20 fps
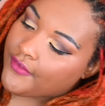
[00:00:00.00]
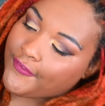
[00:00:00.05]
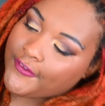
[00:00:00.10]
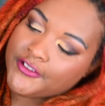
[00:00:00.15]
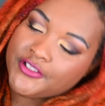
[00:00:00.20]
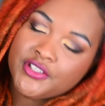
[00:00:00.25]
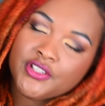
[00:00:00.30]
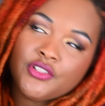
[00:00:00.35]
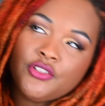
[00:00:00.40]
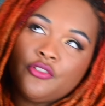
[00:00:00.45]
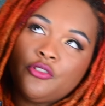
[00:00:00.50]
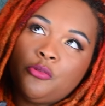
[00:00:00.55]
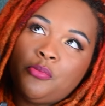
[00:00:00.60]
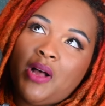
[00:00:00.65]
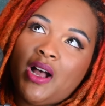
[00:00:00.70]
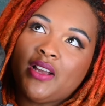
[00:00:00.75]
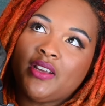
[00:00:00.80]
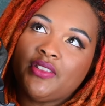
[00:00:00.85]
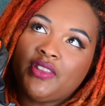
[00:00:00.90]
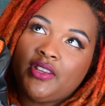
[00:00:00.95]
first external
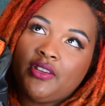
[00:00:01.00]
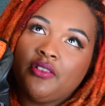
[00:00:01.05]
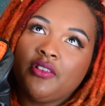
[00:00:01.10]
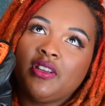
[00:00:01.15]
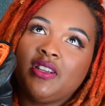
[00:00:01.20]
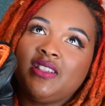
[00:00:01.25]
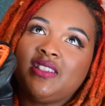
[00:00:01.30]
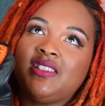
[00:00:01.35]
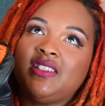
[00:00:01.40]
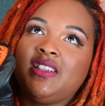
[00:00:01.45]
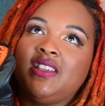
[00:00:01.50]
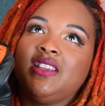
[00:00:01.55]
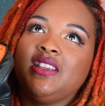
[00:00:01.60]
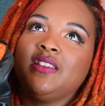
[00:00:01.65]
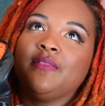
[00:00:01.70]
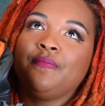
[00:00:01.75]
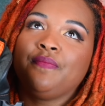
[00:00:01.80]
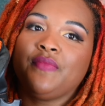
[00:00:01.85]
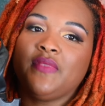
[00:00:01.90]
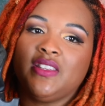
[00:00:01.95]
pocket that you're gonna
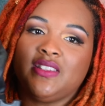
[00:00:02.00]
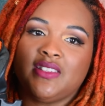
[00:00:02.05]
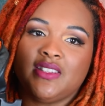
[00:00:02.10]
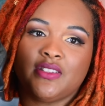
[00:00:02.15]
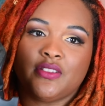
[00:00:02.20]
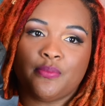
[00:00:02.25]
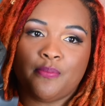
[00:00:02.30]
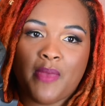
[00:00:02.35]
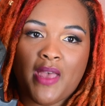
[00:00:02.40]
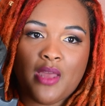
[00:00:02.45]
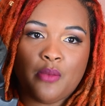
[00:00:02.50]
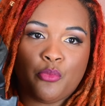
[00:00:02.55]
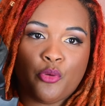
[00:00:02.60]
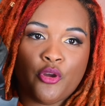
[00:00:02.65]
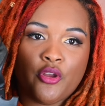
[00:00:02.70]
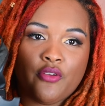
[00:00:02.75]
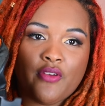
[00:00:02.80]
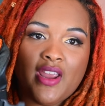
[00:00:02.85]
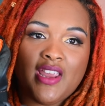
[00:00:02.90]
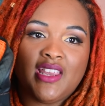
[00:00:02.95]
see is this bad
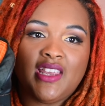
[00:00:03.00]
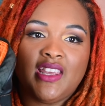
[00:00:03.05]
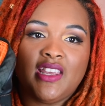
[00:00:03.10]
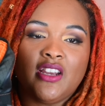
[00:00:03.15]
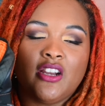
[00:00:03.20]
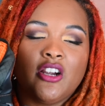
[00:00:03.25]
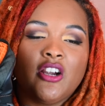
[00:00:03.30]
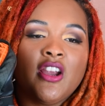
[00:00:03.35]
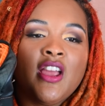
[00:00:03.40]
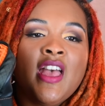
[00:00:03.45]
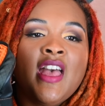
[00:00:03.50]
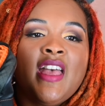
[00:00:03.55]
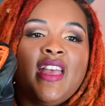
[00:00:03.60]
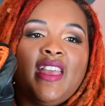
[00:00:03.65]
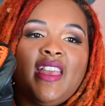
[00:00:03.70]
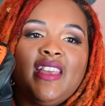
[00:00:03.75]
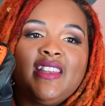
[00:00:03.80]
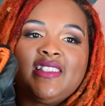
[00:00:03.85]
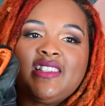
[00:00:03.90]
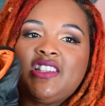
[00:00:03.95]
boy right here.
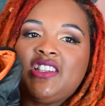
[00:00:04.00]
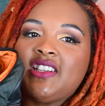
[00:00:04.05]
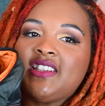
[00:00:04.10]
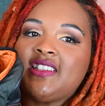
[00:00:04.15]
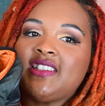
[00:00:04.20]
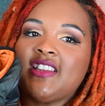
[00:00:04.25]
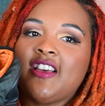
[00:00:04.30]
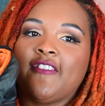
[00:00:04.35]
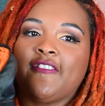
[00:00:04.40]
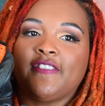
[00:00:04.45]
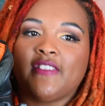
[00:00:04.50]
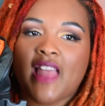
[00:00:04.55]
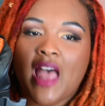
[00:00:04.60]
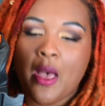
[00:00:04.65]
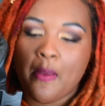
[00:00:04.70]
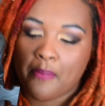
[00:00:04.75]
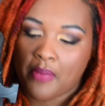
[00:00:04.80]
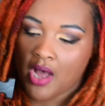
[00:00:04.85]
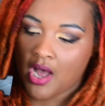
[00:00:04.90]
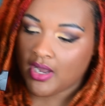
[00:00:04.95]
It's just a
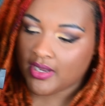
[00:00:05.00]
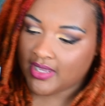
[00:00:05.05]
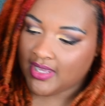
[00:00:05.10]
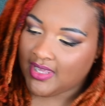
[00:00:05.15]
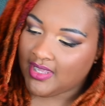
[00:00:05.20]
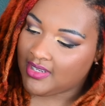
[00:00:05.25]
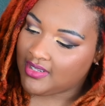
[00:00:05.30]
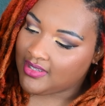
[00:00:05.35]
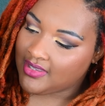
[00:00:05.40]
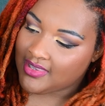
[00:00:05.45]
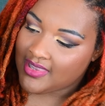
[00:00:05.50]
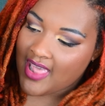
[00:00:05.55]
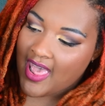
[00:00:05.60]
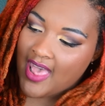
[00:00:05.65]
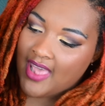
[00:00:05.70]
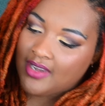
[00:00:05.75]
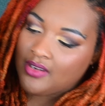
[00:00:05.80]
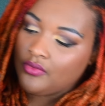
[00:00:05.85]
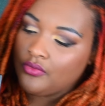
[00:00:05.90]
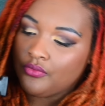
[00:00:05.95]
flat pocket
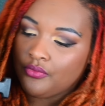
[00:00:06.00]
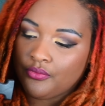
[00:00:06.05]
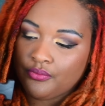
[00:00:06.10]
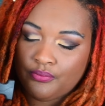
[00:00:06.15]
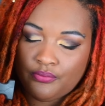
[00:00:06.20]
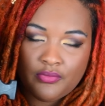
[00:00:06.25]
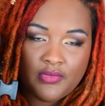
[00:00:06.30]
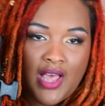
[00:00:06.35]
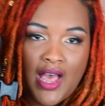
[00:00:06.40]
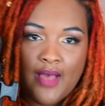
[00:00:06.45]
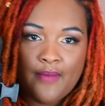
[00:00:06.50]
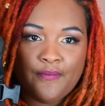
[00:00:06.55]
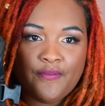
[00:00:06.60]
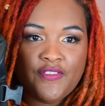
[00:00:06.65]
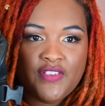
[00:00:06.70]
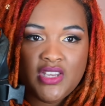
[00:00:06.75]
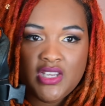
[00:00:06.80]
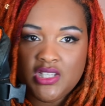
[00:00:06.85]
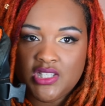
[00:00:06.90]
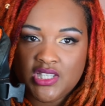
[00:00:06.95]
that
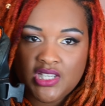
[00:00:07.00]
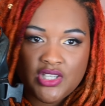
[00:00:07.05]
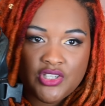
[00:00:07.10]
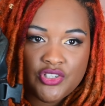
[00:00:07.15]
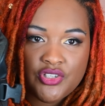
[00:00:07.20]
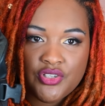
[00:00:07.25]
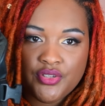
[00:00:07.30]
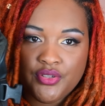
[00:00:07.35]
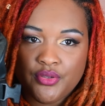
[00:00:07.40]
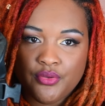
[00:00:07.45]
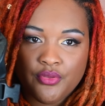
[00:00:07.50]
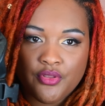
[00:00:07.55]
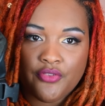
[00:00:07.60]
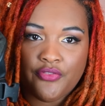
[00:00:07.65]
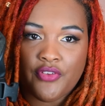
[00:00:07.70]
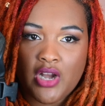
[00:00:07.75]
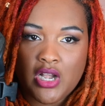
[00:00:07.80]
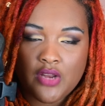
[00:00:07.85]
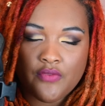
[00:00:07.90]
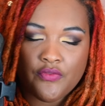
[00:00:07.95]
feeds into the
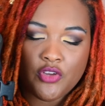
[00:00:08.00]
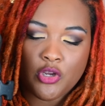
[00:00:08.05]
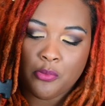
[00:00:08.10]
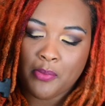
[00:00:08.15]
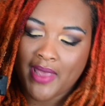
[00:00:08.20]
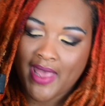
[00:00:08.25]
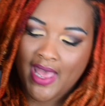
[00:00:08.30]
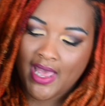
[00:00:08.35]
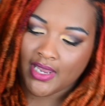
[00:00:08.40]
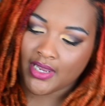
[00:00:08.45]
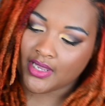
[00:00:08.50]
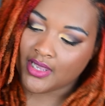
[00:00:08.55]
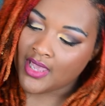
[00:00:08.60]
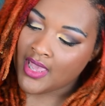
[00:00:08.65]
front of your bag.